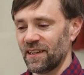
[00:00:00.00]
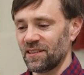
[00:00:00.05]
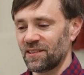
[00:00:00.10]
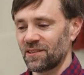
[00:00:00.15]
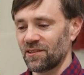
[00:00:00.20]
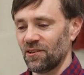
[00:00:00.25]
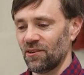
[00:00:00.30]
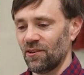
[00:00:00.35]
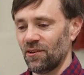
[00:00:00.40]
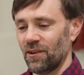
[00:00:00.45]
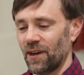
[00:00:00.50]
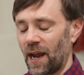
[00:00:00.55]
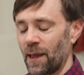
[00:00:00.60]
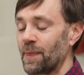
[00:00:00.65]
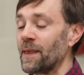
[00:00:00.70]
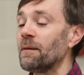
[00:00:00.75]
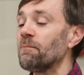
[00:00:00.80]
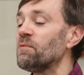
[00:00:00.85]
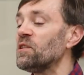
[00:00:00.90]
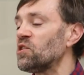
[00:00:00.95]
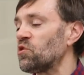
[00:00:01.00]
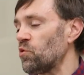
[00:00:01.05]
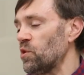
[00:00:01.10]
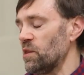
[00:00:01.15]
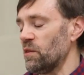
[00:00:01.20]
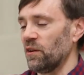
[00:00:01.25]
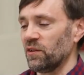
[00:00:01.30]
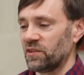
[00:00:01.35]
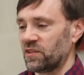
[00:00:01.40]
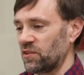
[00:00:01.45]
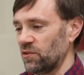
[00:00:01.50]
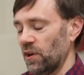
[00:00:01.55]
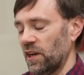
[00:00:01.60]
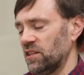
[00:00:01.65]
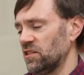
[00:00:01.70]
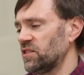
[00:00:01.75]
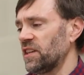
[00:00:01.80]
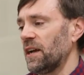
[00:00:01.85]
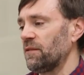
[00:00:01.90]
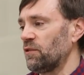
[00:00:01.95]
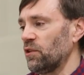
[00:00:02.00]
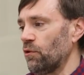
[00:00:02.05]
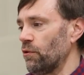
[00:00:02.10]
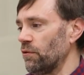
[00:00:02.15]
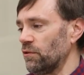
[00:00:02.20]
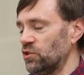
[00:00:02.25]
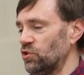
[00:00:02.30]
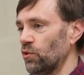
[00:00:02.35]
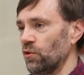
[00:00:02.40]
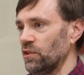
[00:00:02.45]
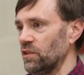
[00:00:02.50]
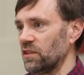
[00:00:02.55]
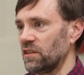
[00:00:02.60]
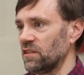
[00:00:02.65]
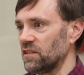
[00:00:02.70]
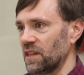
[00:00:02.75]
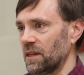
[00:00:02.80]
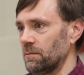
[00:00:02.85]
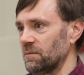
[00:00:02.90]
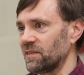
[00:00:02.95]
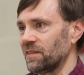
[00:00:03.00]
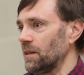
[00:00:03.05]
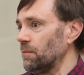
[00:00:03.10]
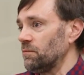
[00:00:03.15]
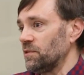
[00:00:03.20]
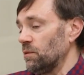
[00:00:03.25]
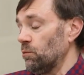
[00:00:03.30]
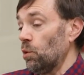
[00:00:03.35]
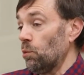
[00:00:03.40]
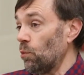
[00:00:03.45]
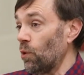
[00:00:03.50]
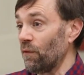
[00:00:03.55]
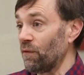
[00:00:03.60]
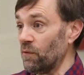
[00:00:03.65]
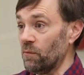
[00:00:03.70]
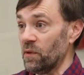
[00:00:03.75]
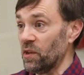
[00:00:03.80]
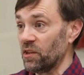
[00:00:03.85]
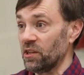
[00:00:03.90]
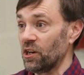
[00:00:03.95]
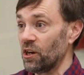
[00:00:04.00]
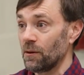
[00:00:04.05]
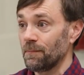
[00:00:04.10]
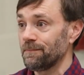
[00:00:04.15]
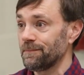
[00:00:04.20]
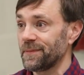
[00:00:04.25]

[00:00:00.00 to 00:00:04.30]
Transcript: so I think between those two, I just have to go with Jordan because I'm somewhat more familiar.